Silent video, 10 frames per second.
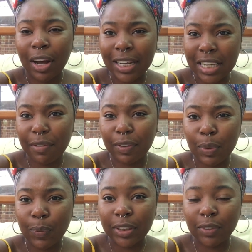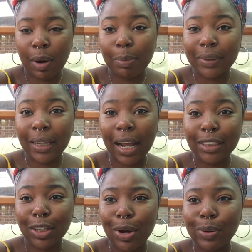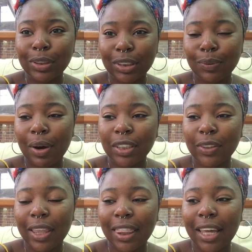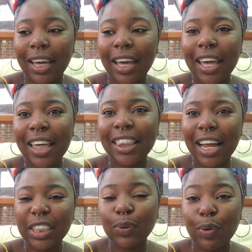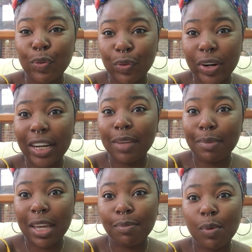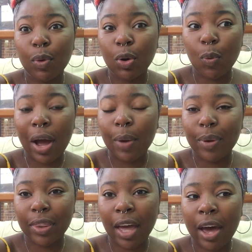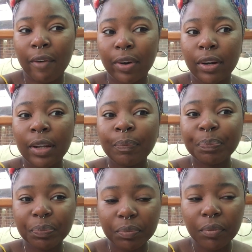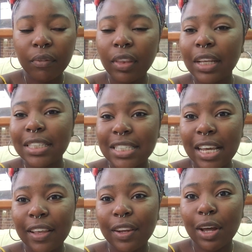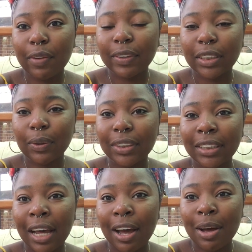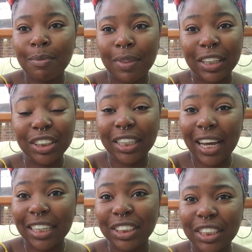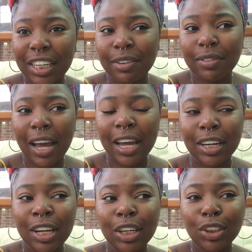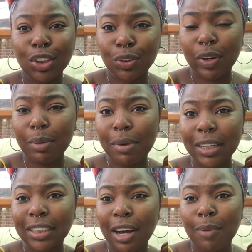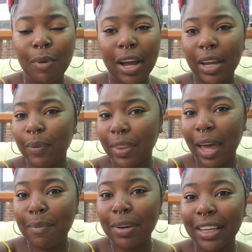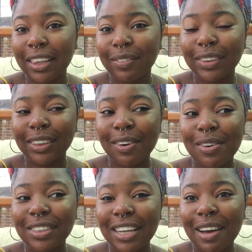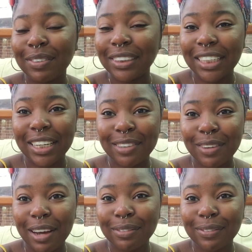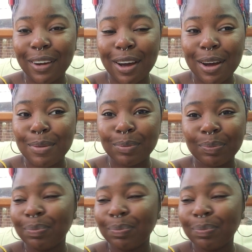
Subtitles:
I definitely want to represent as a coach as well. So I think that's what really made me want to work with her, and seeing the other results that that she had achieved. And during my time working with Emily, the results I've achieved have